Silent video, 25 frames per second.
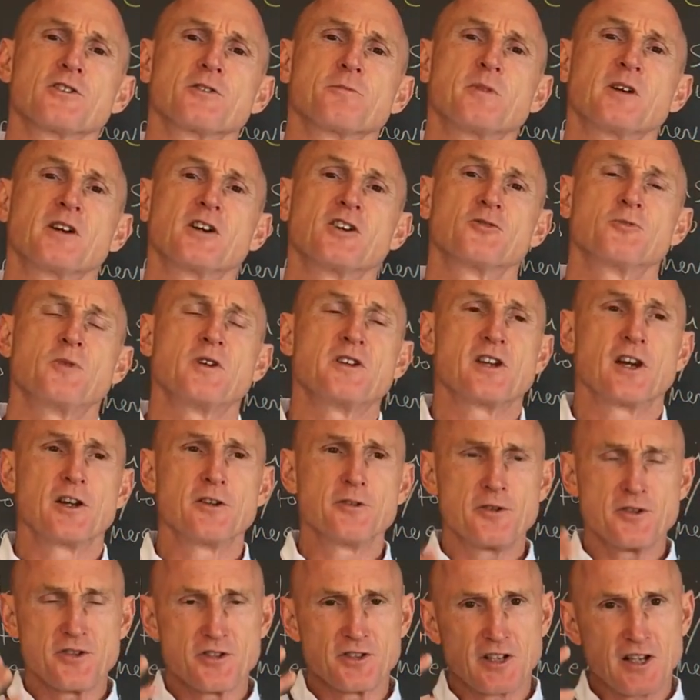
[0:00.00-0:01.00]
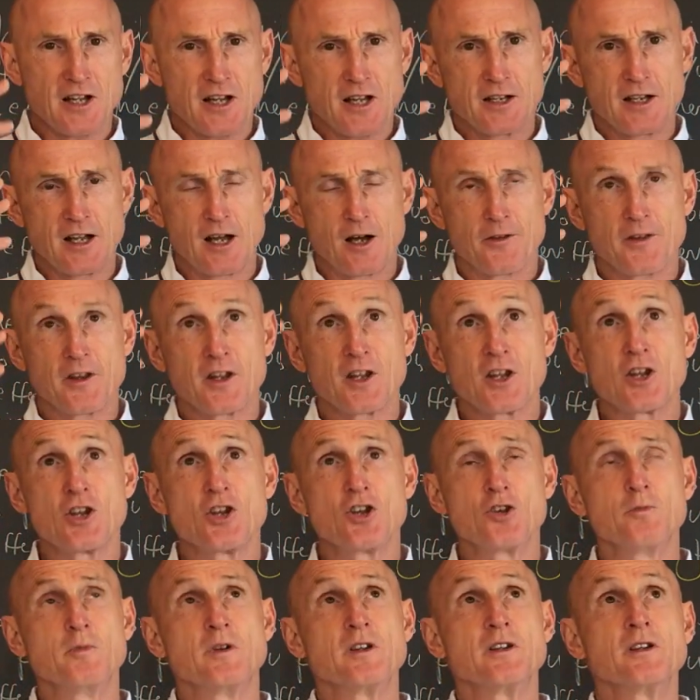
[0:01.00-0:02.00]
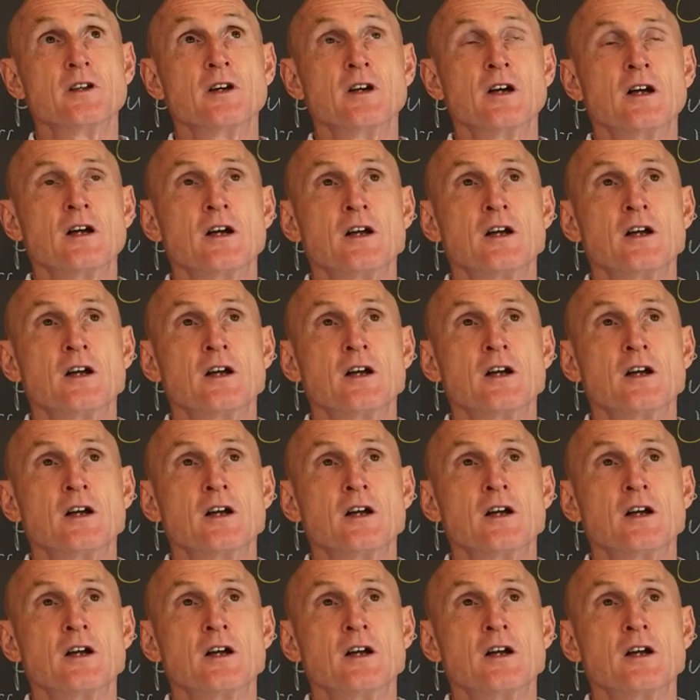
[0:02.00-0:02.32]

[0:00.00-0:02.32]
because when you understand how the human,